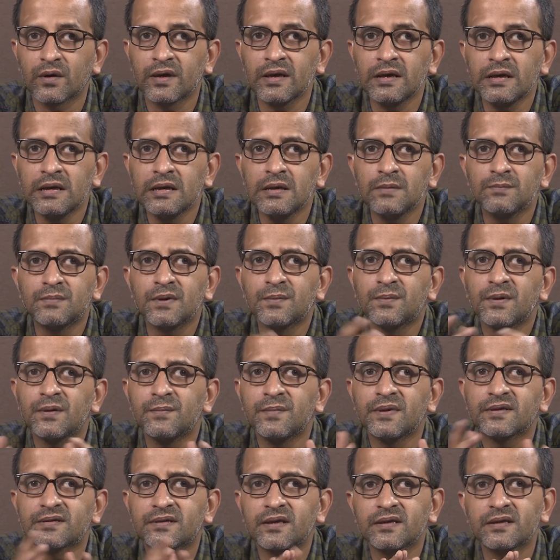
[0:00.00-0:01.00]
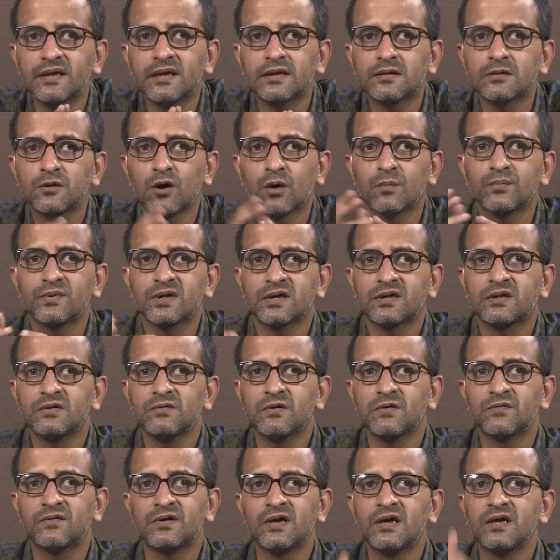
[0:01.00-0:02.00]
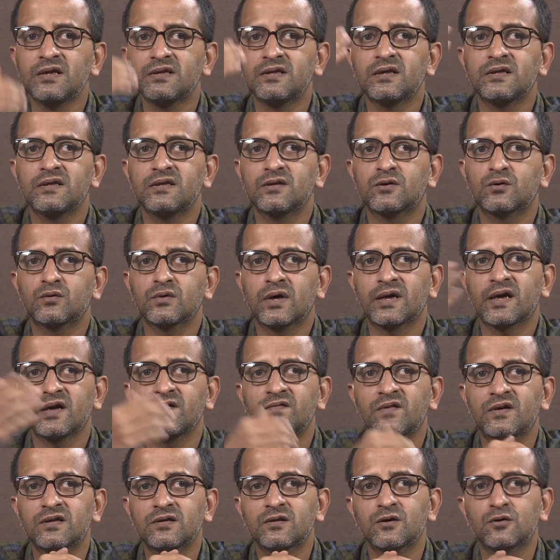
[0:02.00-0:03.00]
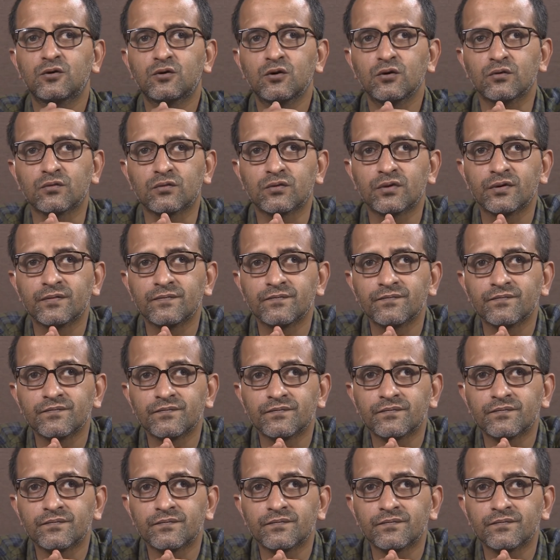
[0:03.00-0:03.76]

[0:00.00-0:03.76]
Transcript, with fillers: Okay? people may say that the objective of religion is to arrive at the truth.